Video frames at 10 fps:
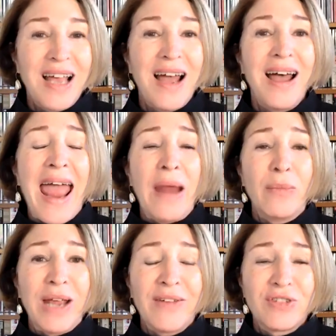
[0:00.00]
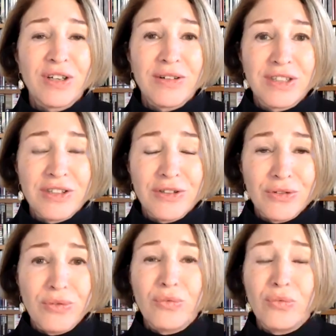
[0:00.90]
and we have
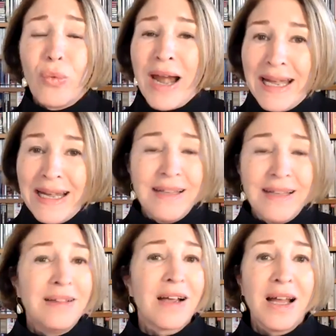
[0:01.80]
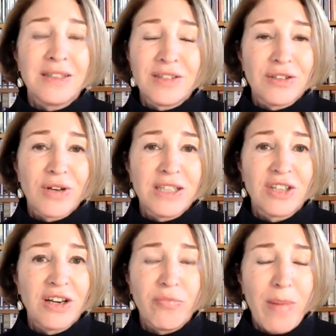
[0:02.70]
to rein in the
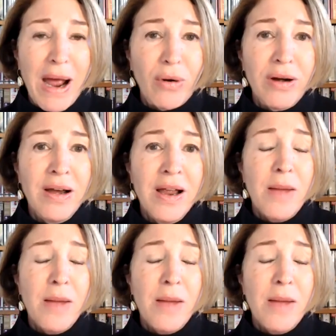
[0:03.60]
concentration of power,